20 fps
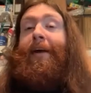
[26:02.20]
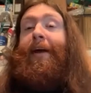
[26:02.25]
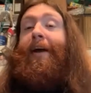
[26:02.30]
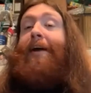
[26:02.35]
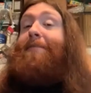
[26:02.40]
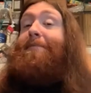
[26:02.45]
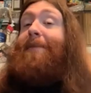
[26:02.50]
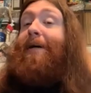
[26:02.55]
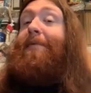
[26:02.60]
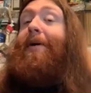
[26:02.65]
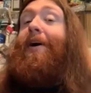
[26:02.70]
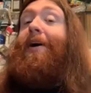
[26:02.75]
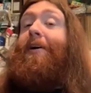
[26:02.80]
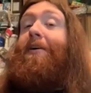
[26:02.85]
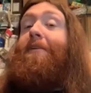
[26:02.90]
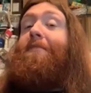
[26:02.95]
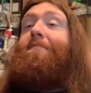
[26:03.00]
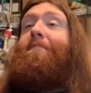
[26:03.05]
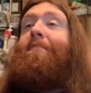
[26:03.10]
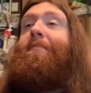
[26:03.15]
and my
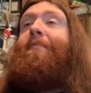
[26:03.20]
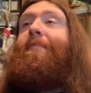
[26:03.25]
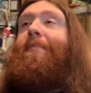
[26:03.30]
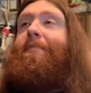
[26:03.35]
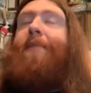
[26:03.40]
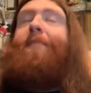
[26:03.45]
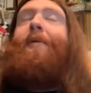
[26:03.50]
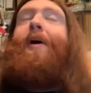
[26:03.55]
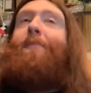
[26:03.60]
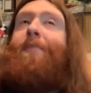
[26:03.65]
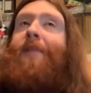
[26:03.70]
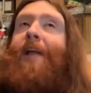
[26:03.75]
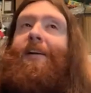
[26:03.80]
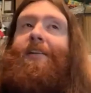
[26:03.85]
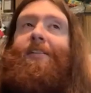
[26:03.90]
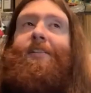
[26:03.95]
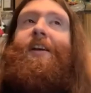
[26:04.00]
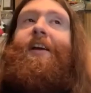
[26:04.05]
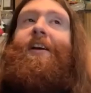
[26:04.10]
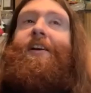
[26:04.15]
mom my mom
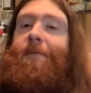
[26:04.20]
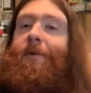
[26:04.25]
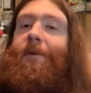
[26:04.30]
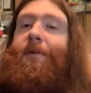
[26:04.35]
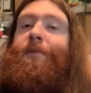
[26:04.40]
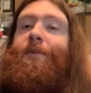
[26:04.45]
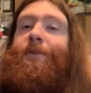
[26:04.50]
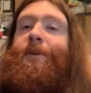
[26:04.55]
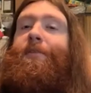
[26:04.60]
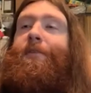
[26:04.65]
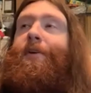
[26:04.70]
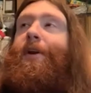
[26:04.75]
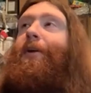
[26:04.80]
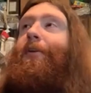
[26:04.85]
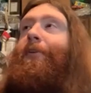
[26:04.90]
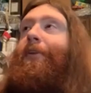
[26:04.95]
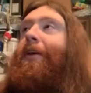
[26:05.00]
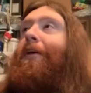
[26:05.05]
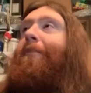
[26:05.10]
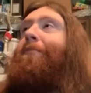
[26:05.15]
likes scary movies every now
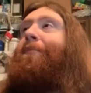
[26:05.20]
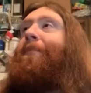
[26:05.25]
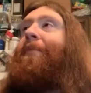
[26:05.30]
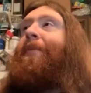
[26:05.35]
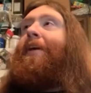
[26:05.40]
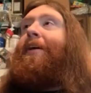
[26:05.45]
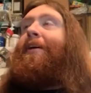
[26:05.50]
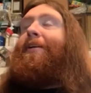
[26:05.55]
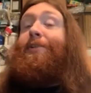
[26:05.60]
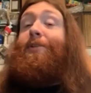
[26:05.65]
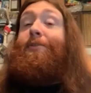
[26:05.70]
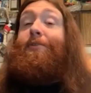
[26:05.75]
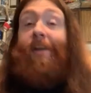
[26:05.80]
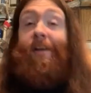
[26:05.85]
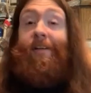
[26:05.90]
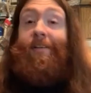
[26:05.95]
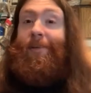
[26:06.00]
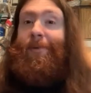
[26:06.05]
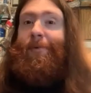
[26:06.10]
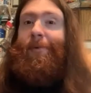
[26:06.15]
and then she was
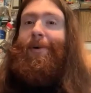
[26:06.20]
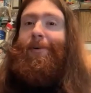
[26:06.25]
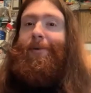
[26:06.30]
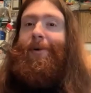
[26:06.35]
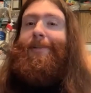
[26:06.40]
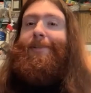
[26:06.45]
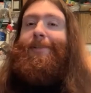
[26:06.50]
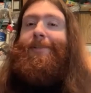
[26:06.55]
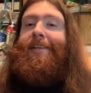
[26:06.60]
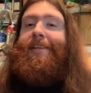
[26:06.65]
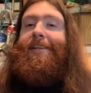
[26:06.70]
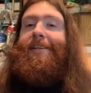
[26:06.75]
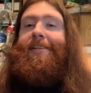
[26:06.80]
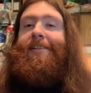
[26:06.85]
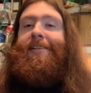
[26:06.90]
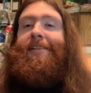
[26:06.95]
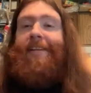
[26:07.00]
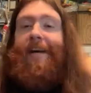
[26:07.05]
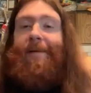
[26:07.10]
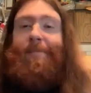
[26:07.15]
like do you want to watch
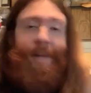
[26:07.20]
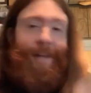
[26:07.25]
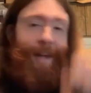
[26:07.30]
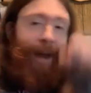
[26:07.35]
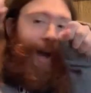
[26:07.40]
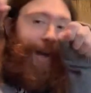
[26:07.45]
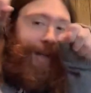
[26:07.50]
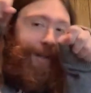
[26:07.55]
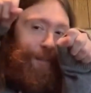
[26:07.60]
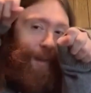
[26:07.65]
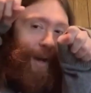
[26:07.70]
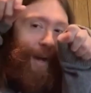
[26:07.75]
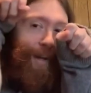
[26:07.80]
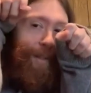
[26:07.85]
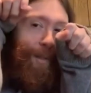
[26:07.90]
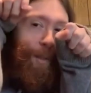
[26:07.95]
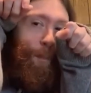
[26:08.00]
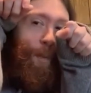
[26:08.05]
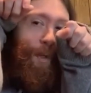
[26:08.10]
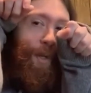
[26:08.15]
this and i'm like hiding
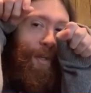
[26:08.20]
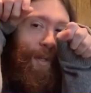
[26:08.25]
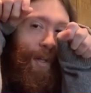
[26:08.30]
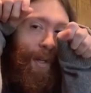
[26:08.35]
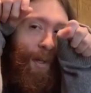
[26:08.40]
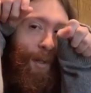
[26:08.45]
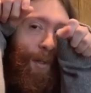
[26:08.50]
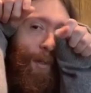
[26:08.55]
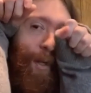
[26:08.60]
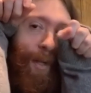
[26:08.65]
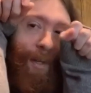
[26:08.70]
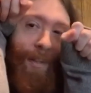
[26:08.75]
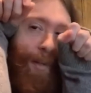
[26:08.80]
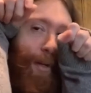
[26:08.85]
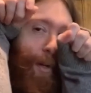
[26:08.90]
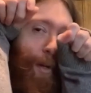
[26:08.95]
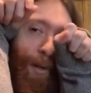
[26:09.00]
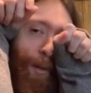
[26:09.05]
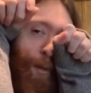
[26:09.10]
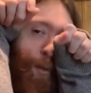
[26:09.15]
behind the pillow like
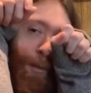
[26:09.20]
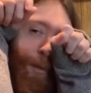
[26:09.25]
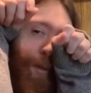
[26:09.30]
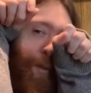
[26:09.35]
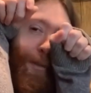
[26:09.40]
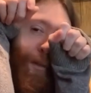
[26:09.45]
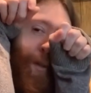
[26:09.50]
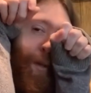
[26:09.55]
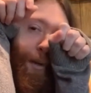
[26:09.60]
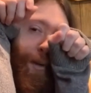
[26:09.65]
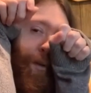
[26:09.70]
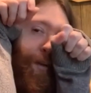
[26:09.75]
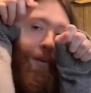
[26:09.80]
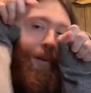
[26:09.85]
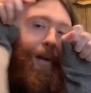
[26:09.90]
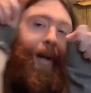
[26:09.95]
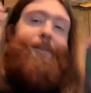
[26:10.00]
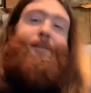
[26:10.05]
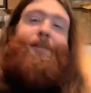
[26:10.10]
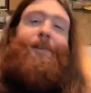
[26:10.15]
no no
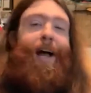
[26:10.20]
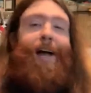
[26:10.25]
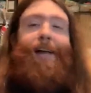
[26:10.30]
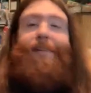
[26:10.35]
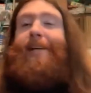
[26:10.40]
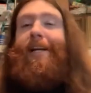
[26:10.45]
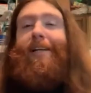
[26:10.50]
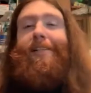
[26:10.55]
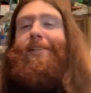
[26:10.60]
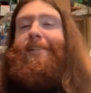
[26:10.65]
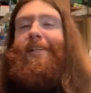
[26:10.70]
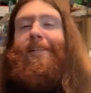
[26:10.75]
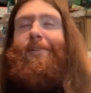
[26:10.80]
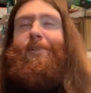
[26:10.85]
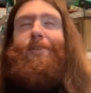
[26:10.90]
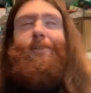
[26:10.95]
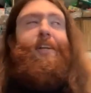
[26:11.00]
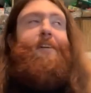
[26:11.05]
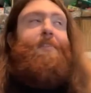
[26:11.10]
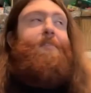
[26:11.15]
i was, I was like six or
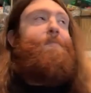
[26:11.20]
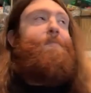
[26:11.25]
seven